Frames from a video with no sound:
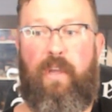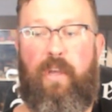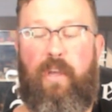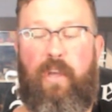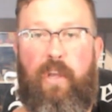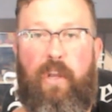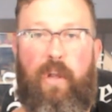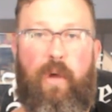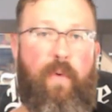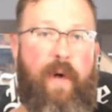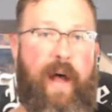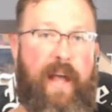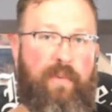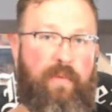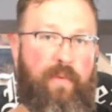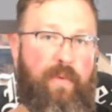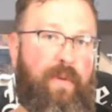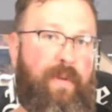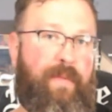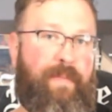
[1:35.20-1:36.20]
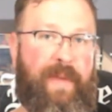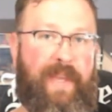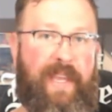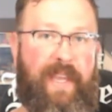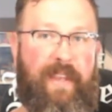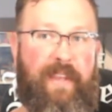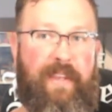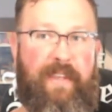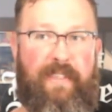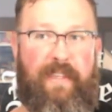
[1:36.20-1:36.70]
we'll
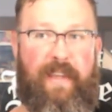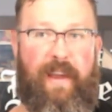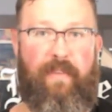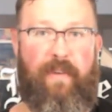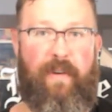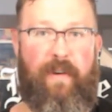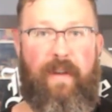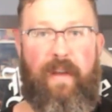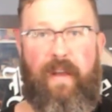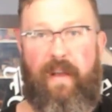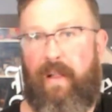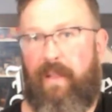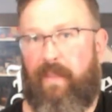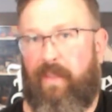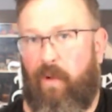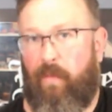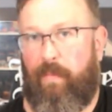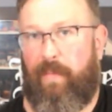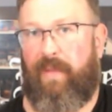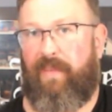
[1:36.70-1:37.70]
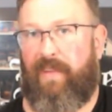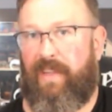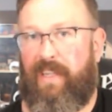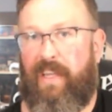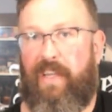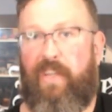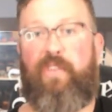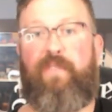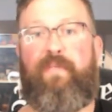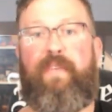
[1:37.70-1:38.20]
begin to discover, a little bit of a
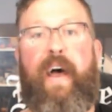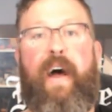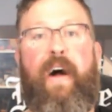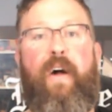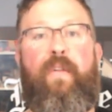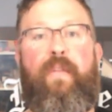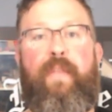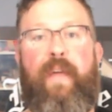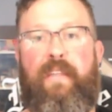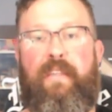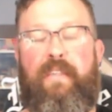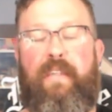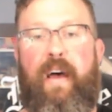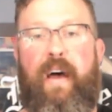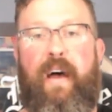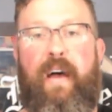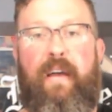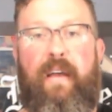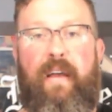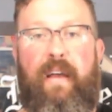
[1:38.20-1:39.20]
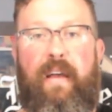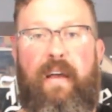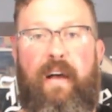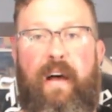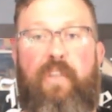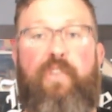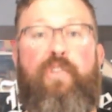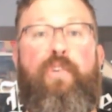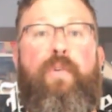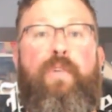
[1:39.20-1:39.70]
tinge of hell that's
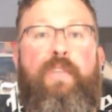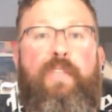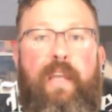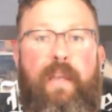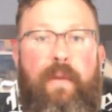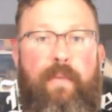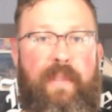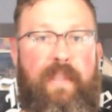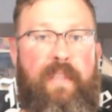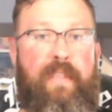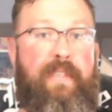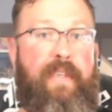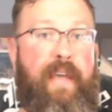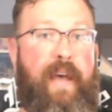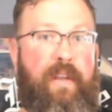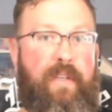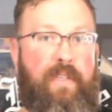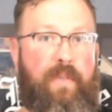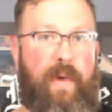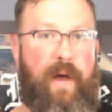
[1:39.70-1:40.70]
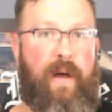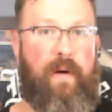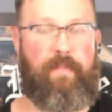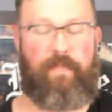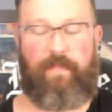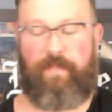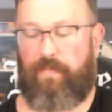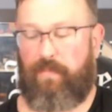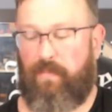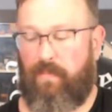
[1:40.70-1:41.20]
associated with this town as well.
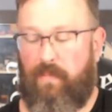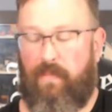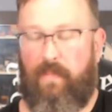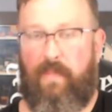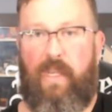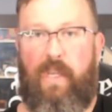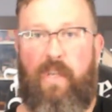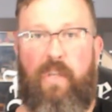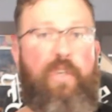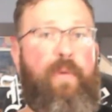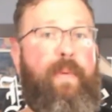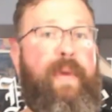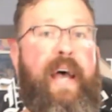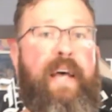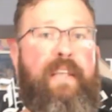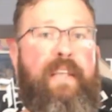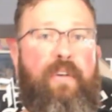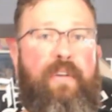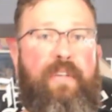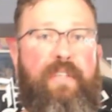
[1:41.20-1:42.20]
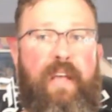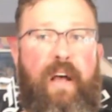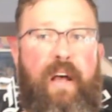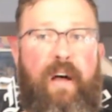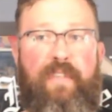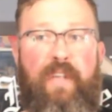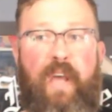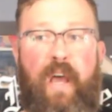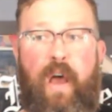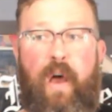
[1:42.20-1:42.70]
So we asked
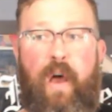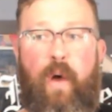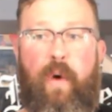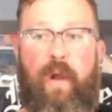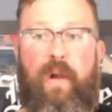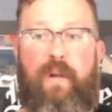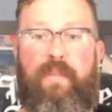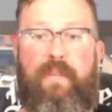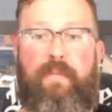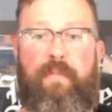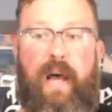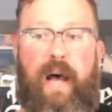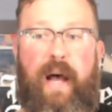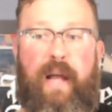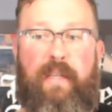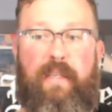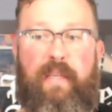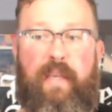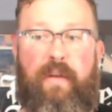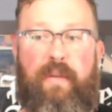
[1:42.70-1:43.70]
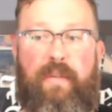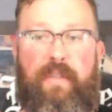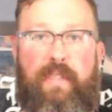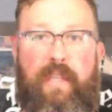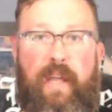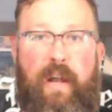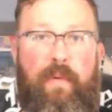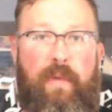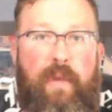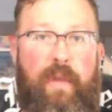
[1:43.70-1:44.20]
ourselves, what are some cocktails
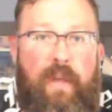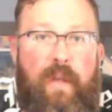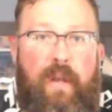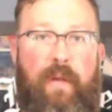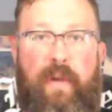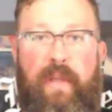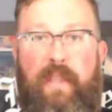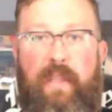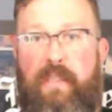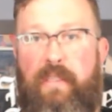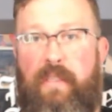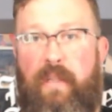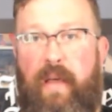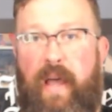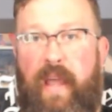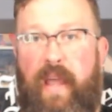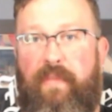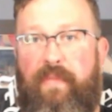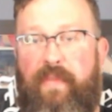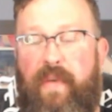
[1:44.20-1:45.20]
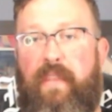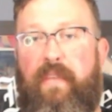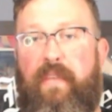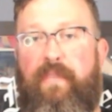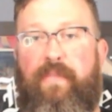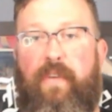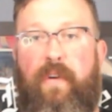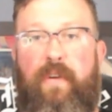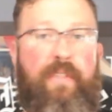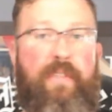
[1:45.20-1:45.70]
that are really going to bring this to life? And the
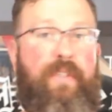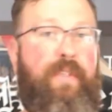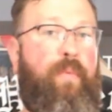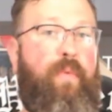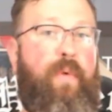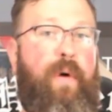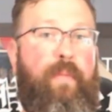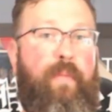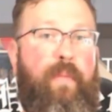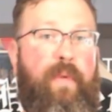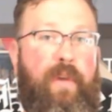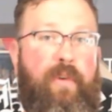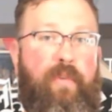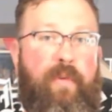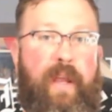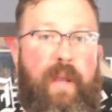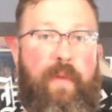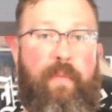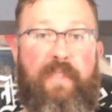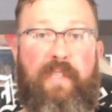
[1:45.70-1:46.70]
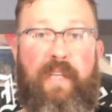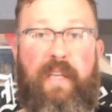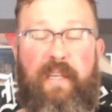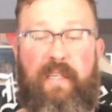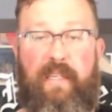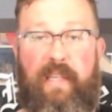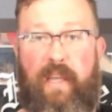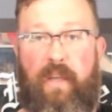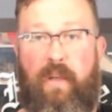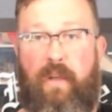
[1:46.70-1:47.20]
first one we created was a
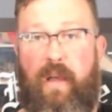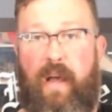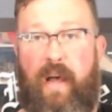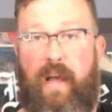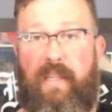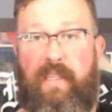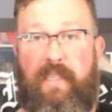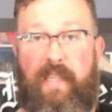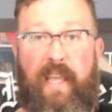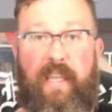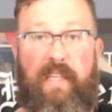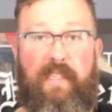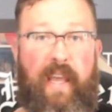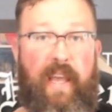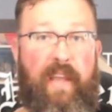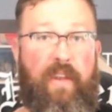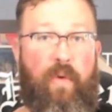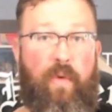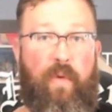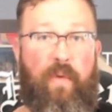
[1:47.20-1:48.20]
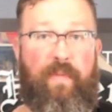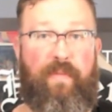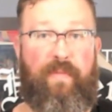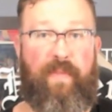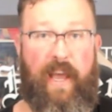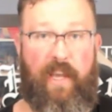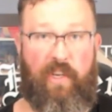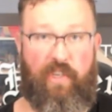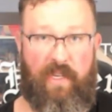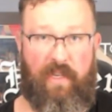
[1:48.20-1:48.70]
Days End Old
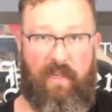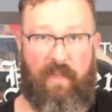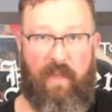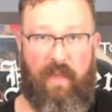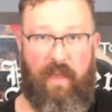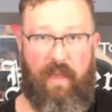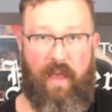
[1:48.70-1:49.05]
Fashioned.